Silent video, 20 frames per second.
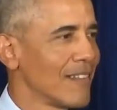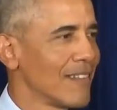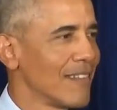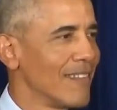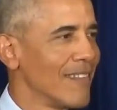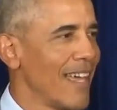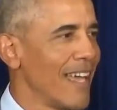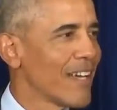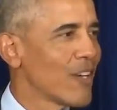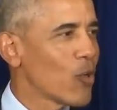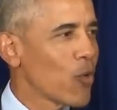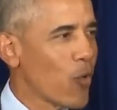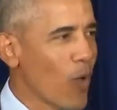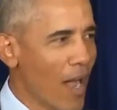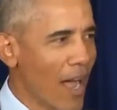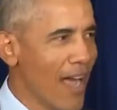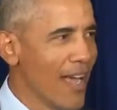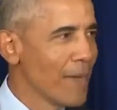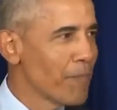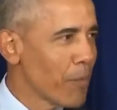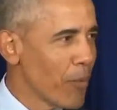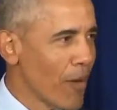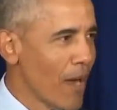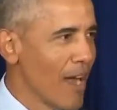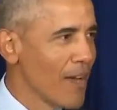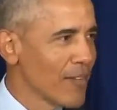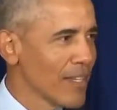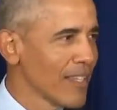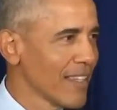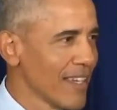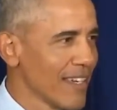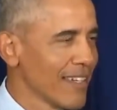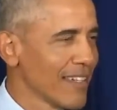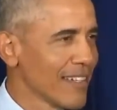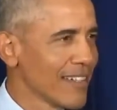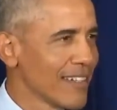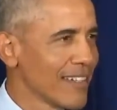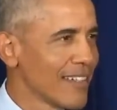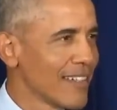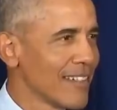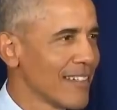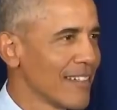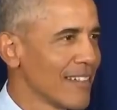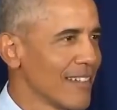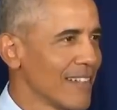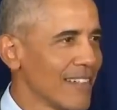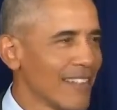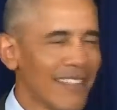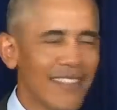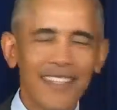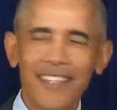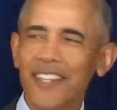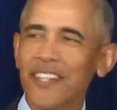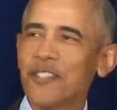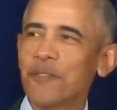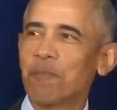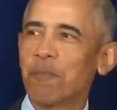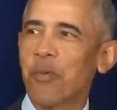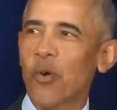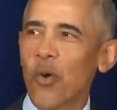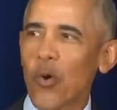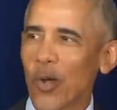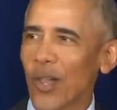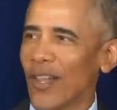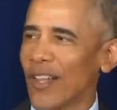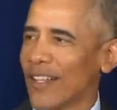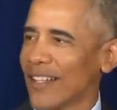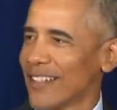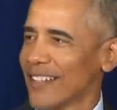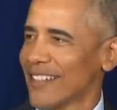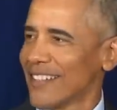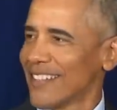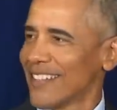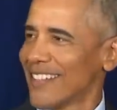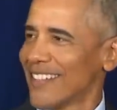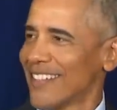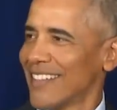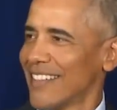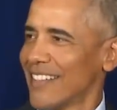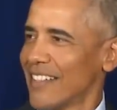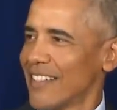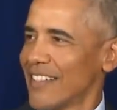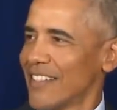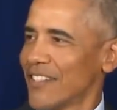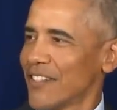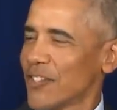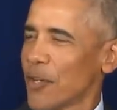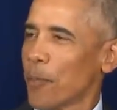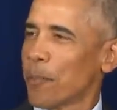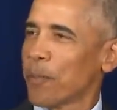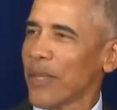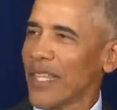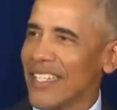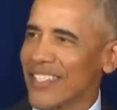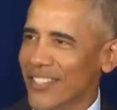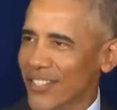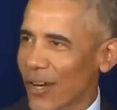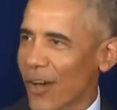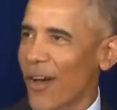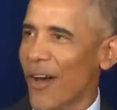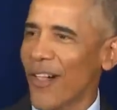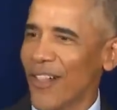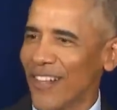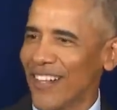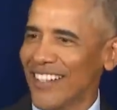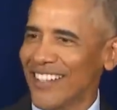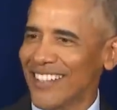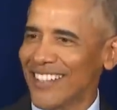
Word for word: They cry privately. It is brutal. So please call.